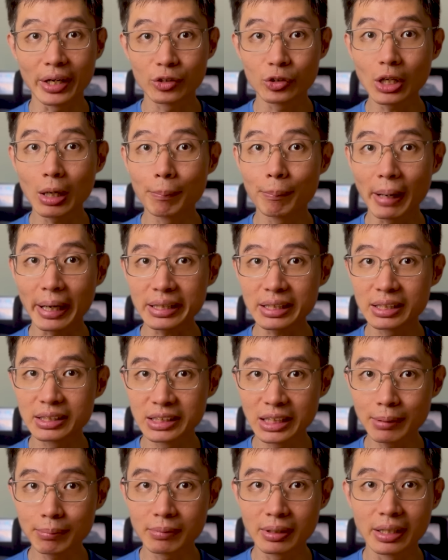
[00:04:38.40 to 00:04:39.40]
you are buying the
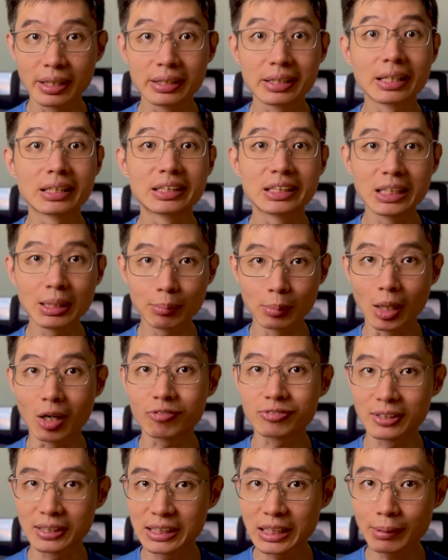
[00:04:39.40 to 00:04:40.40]
dip
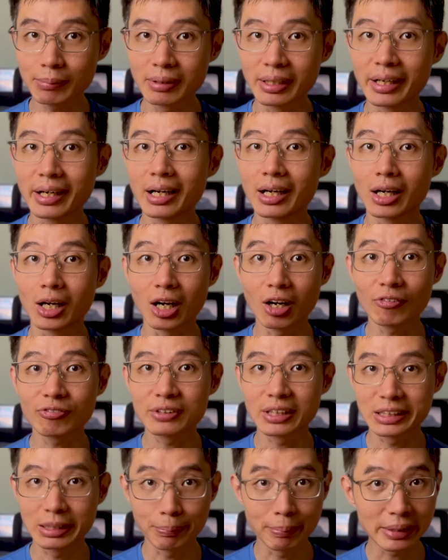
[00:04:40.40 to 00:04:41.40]
of the dip, of
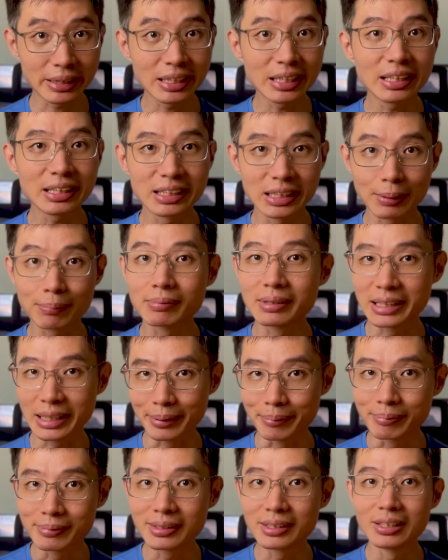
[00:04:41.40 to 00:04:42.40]
the DPT
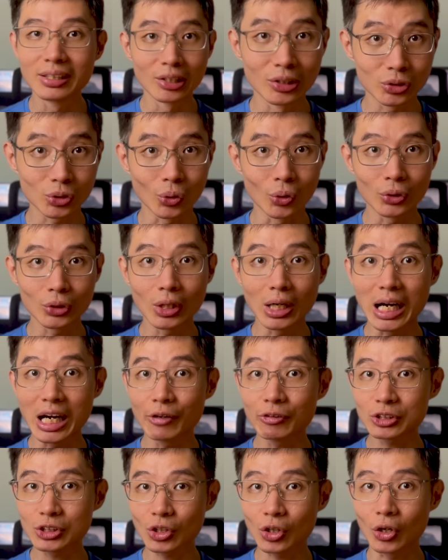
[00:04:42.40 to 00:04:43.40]
dip. So your
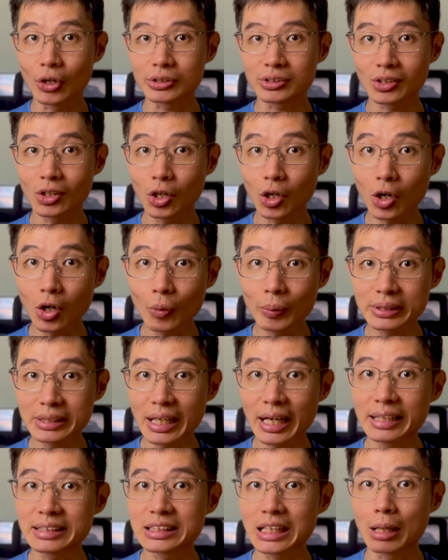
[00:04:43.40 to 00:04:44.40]
average cost always
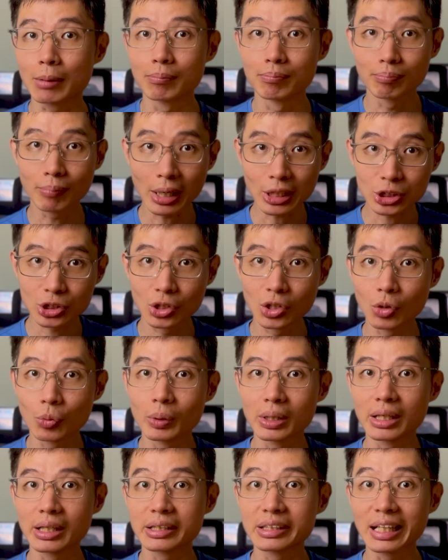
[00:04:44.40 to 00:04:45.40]
ends up much
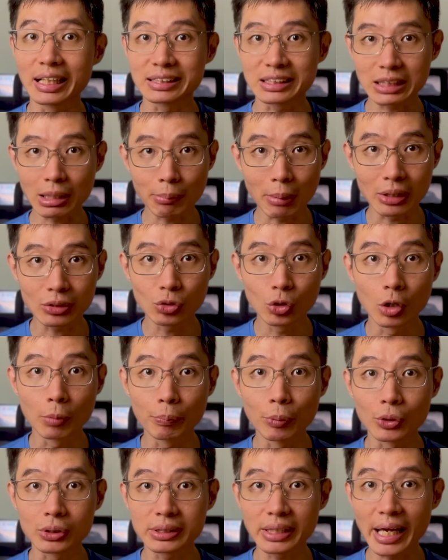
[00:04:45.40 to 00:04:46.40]
lower than someone who
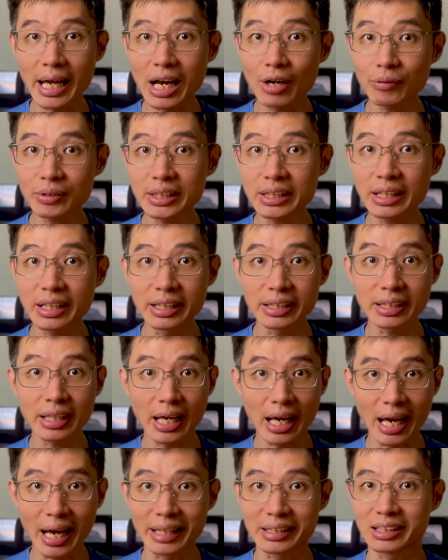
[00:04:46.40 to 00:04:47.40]
puts everything in
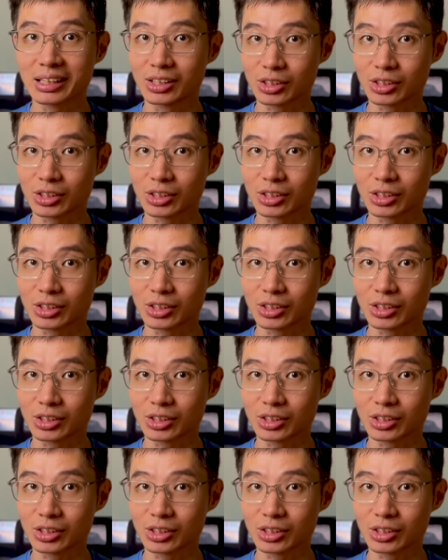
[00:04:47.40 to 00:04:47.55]
at the